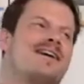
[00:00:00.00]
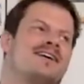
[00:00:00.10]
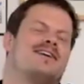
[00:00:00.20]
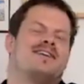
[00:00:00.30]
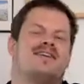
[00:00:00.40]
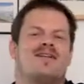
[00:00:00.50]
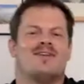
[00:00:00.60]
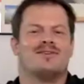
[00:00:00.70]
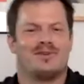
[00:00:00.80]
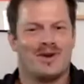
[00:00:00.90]
Yeah,
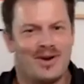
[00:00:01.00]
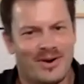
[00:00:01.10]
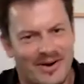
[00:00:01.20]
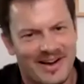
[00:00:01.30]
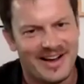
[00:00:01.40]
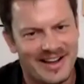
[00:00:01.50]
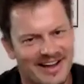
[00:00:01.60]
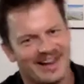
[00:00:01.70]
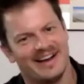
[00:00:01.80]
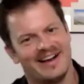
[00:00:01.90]
quite invested in
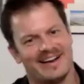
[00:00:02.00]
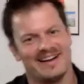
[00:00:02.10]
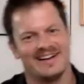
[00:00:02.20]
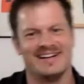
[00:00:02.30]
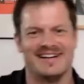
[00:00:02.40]
one. So